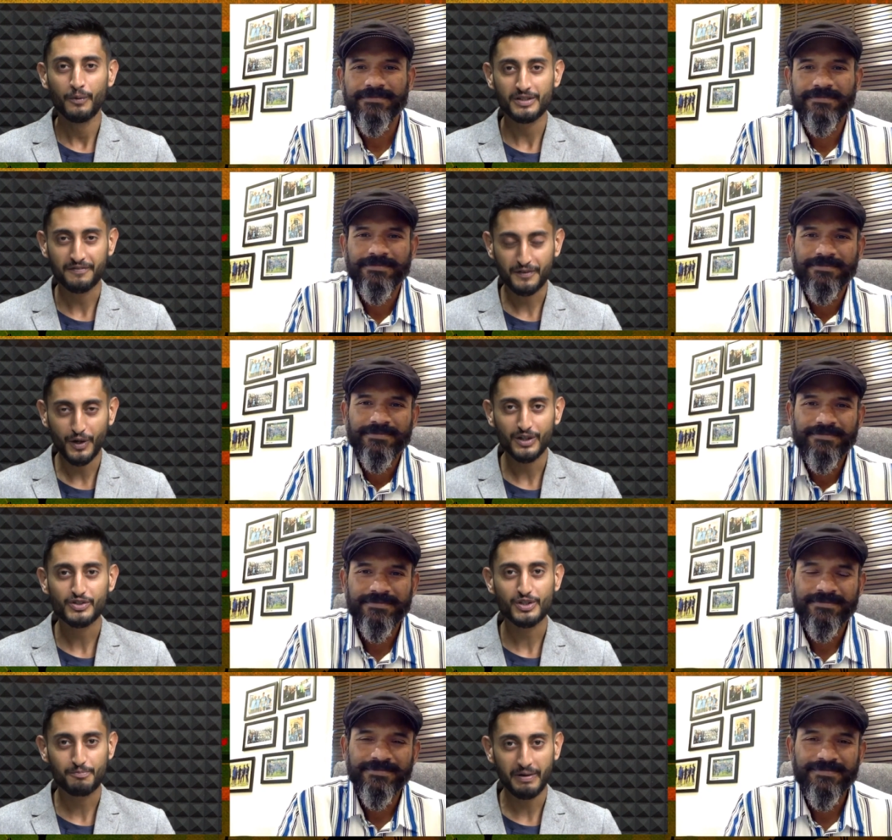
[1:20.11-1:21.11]
Speaker 1: was, of
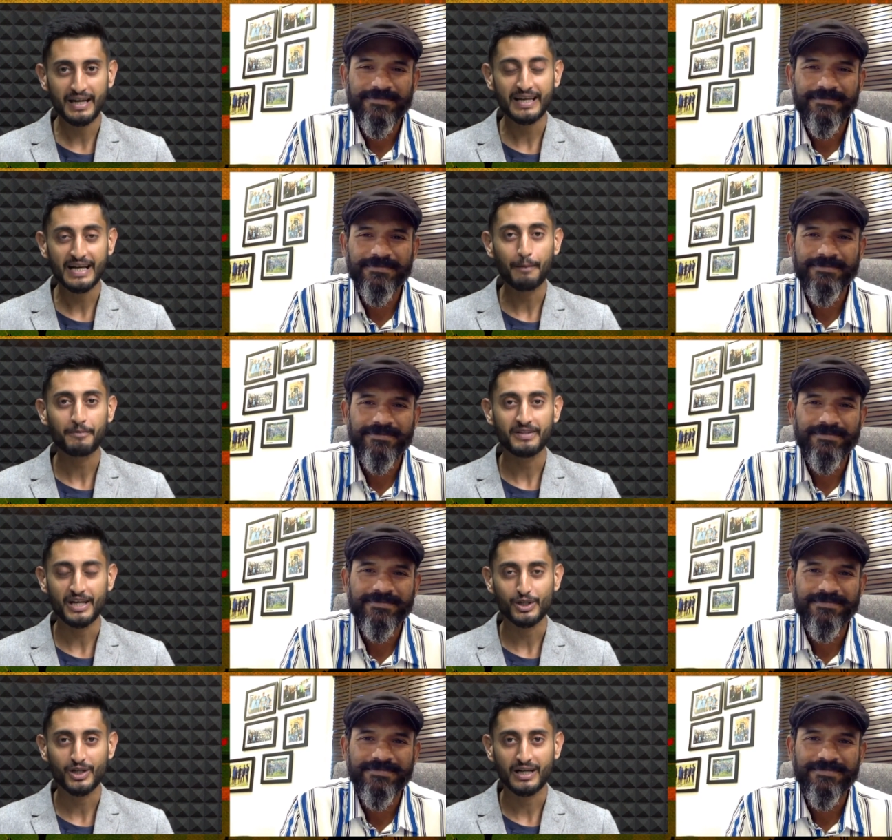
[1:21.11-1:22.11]
course, just building up to the
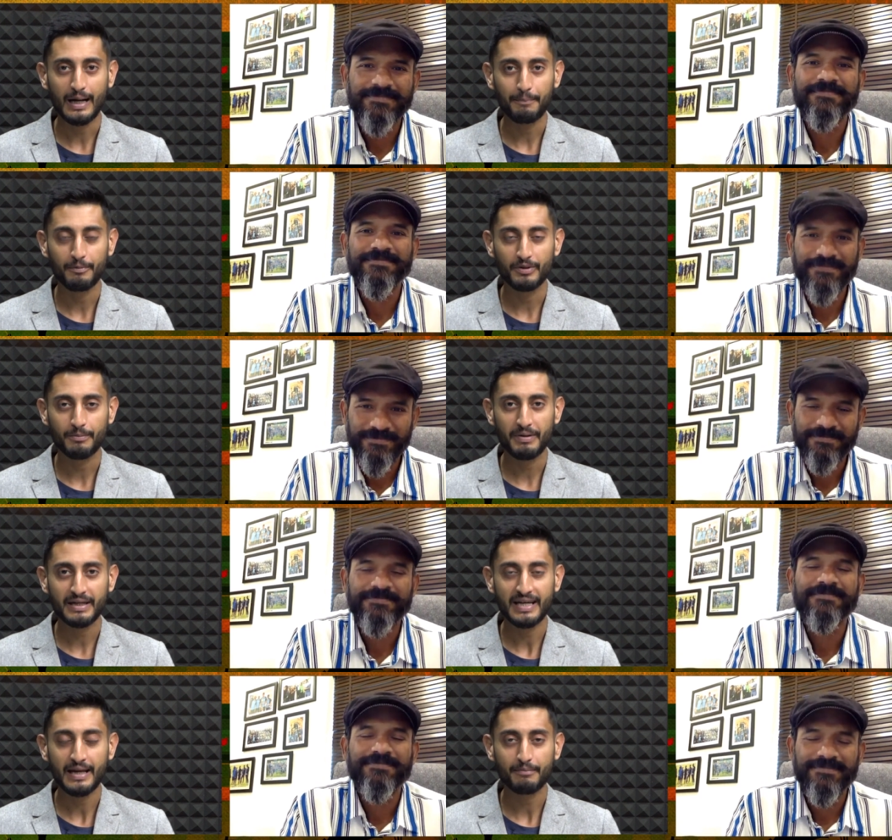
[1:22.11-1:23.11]
Asia Cup. And with the
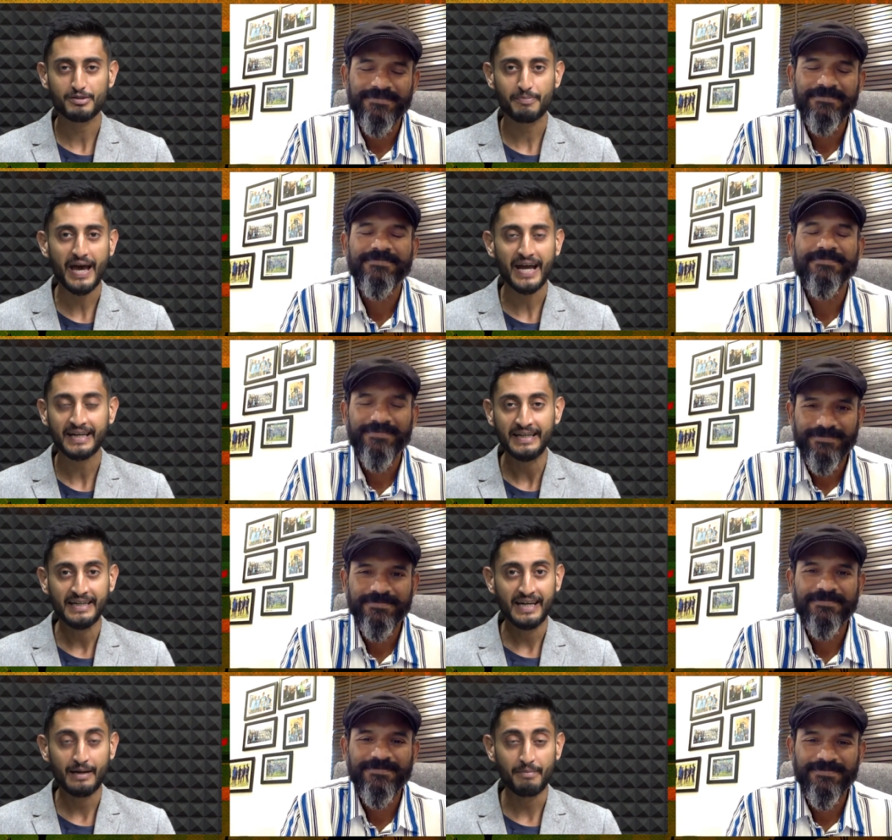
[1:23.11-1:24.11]
big names back,
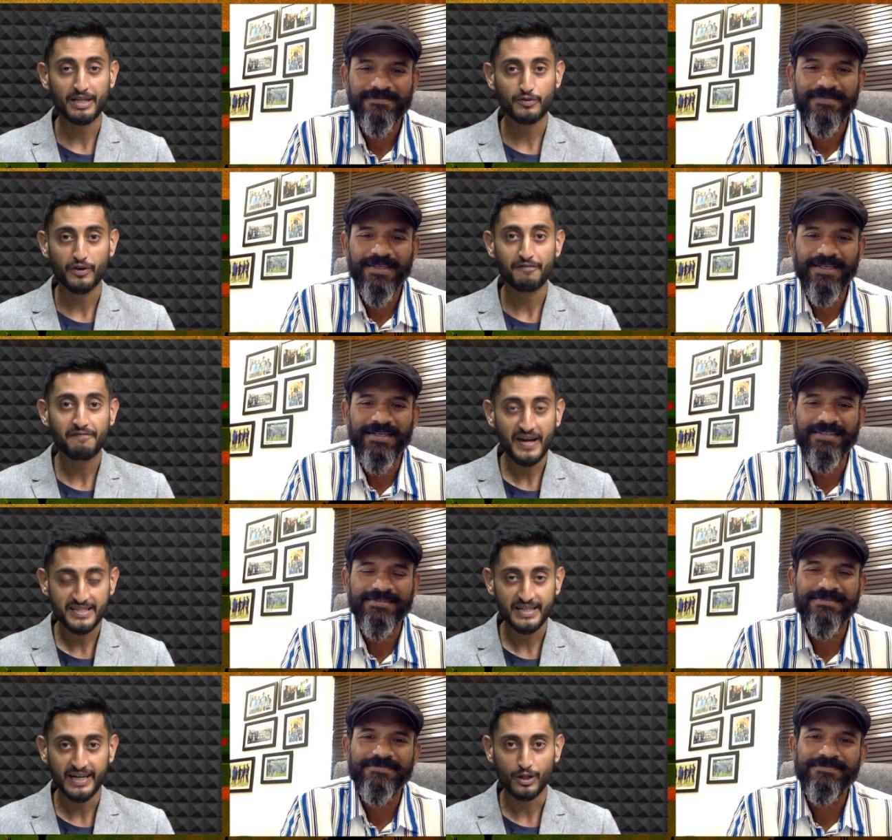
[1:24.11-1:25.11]
it makes for a
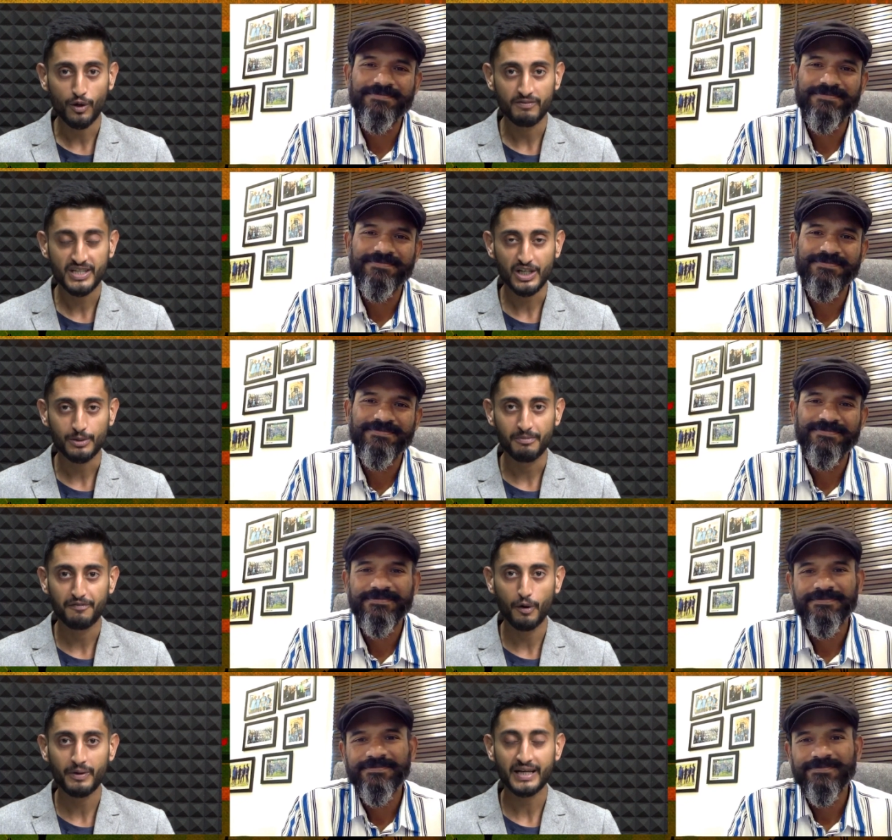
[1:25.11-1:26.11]
fascinating conversation.
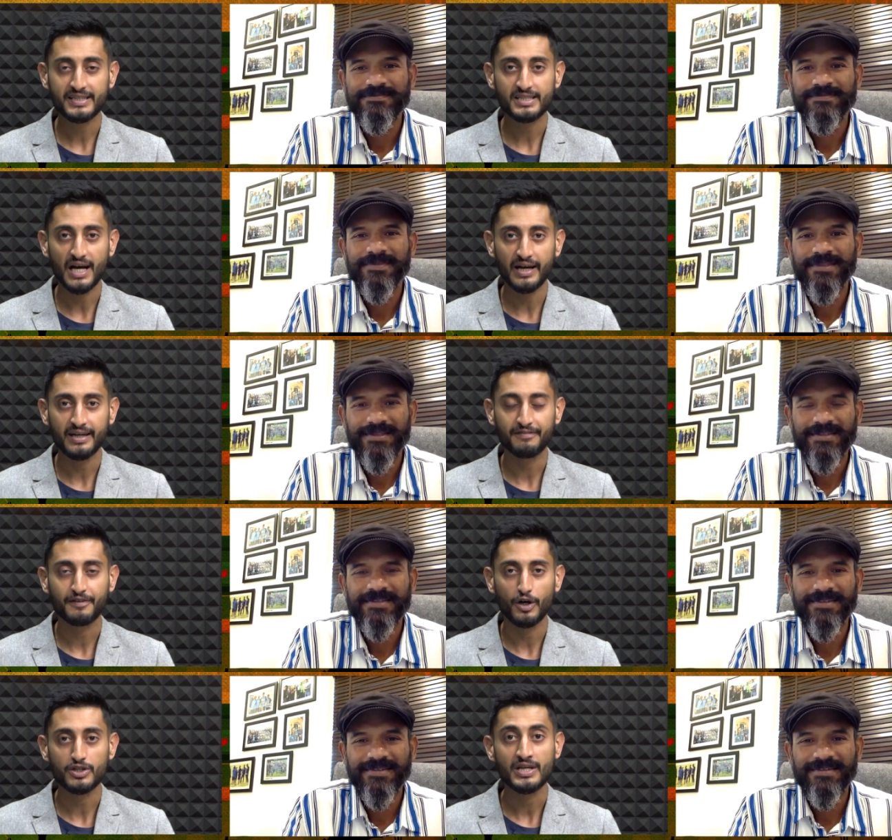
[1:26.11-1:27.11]
Before we get started, of
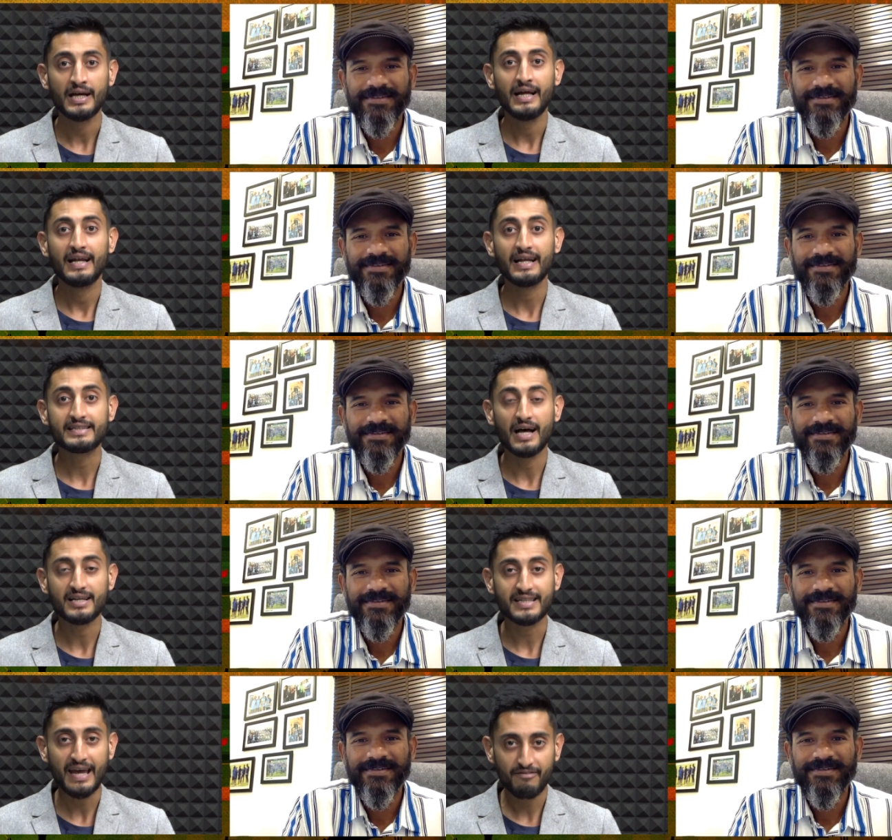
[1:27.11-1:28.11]
course, Let's
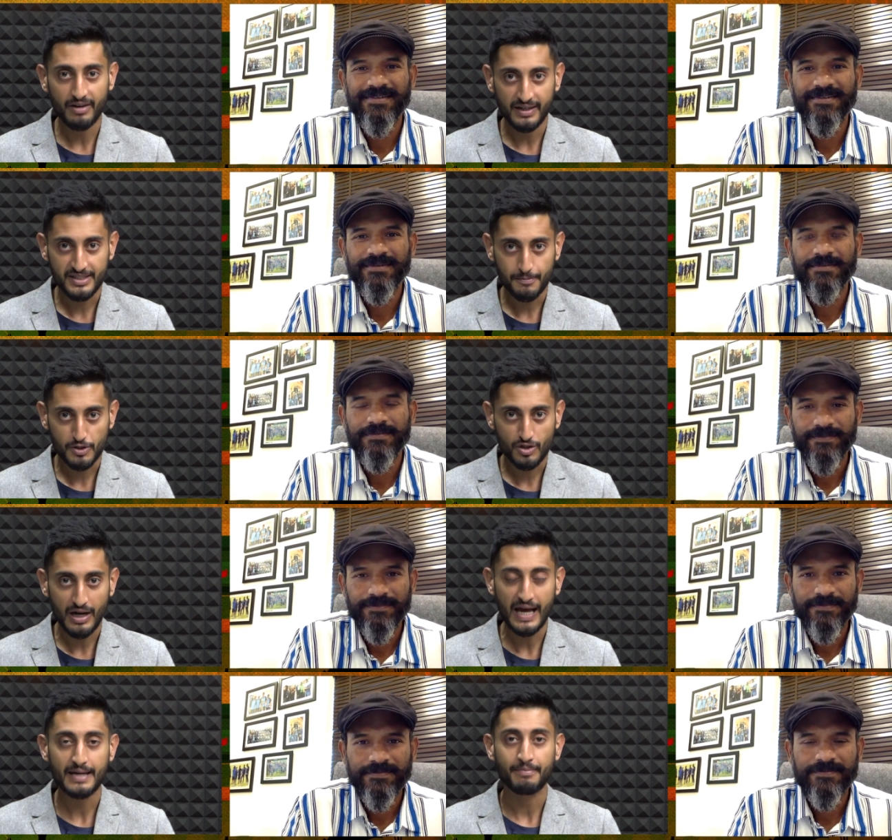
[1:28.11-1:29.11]
ask everyone to
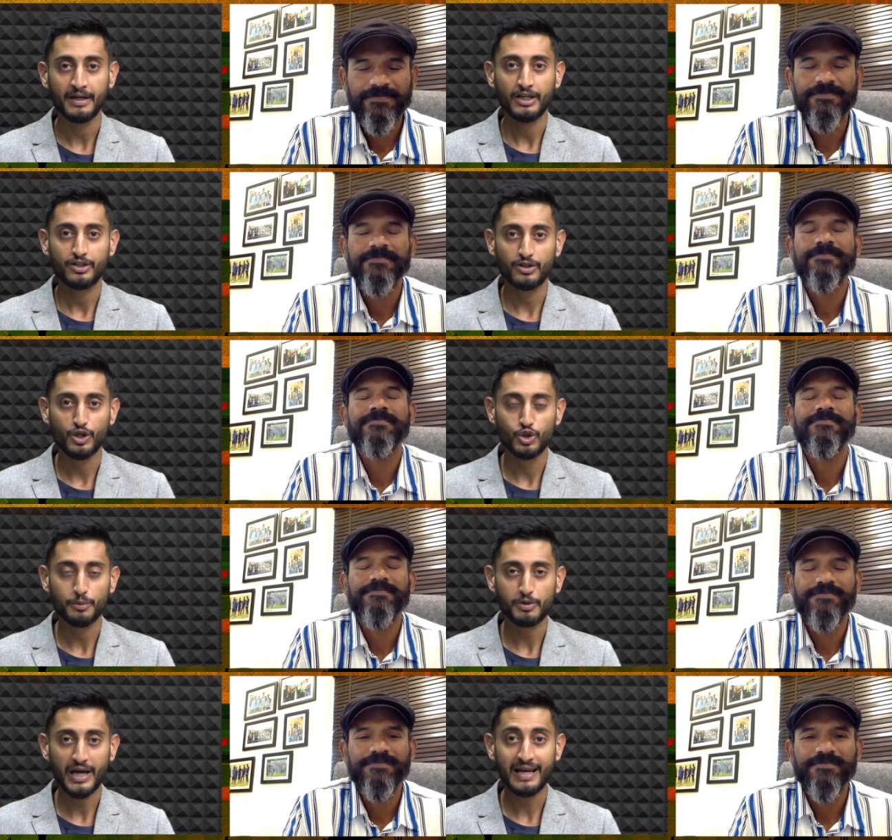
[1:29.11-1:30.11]
subscribe to the
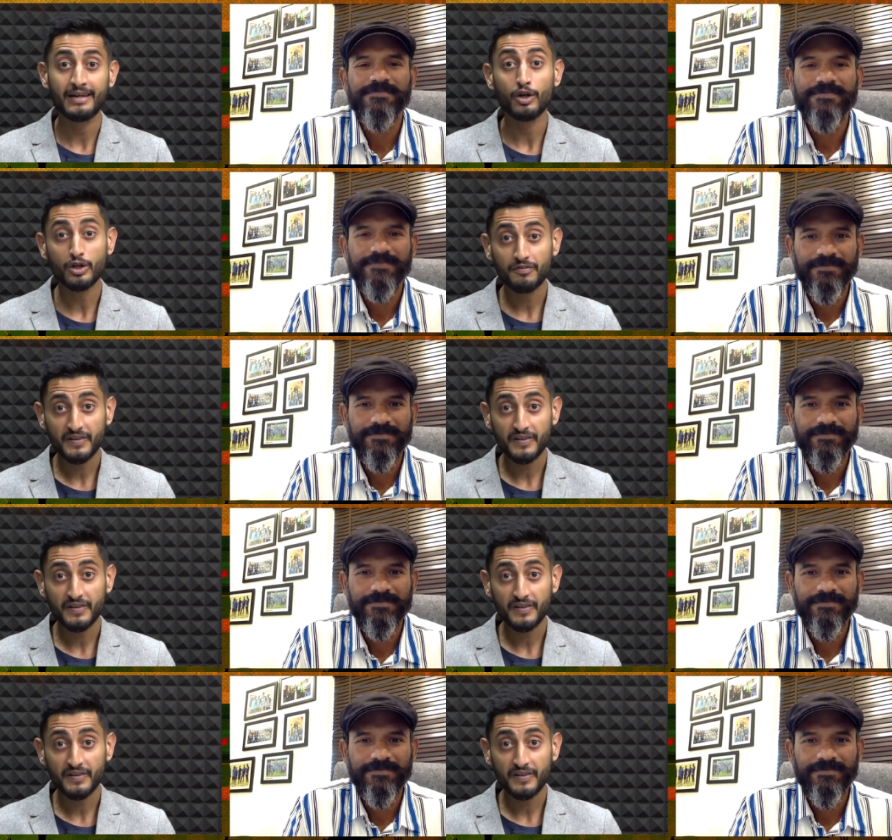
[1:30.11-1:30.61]
YouTube channel and not to